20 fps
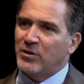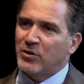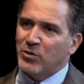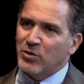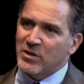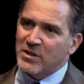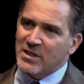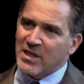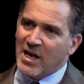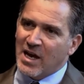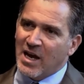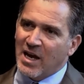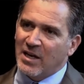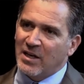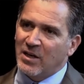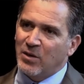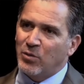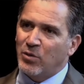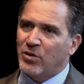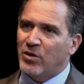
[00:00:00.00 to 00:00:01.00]
to reside
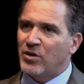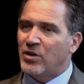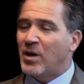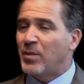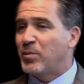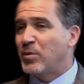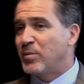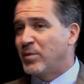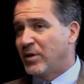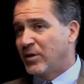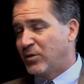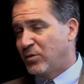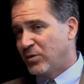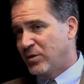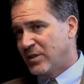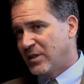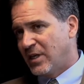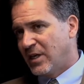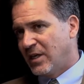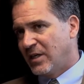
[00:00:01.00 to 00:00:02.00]
and where they're not permitted to
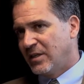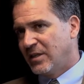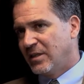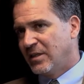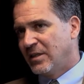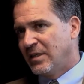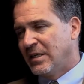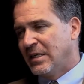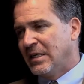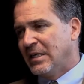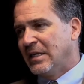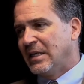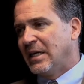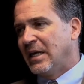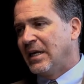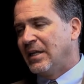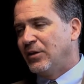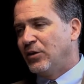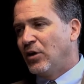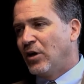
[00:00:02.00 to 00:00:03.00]
reside.
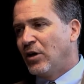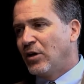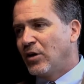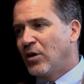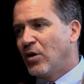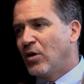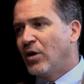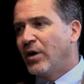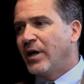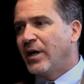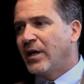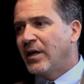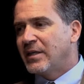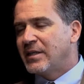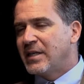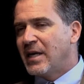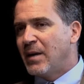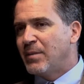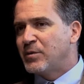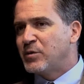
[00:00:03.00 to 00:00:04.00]
And the ongoing
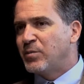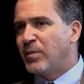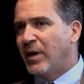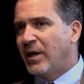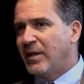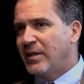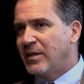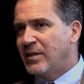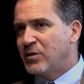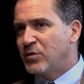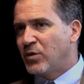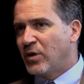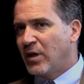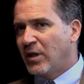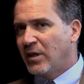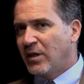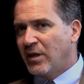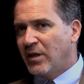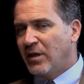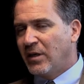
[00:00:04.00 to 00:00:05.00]
attempts by the
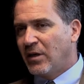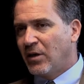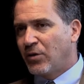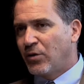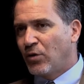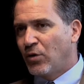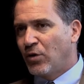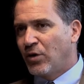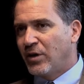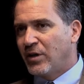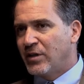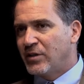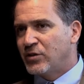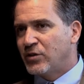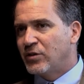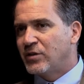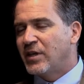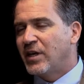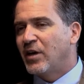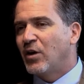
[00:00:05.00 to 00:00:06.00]
Israeli authorities
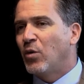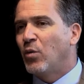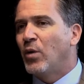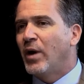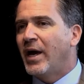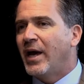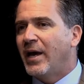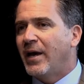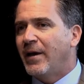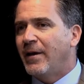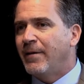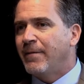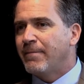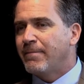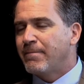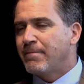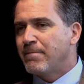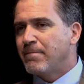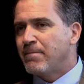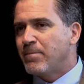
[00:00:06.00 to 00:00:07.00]
to take away
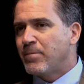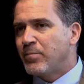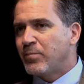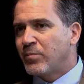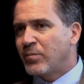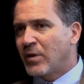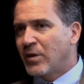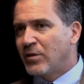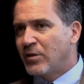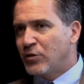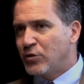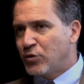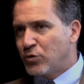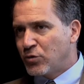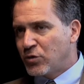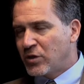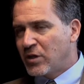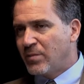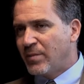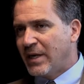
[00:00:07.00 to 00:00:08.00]
the
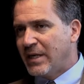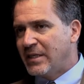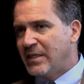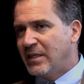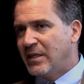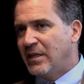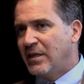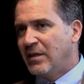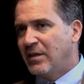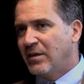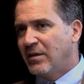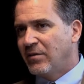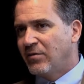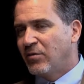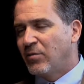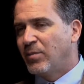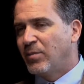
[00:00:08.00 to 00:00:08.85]
Jerusalem ID from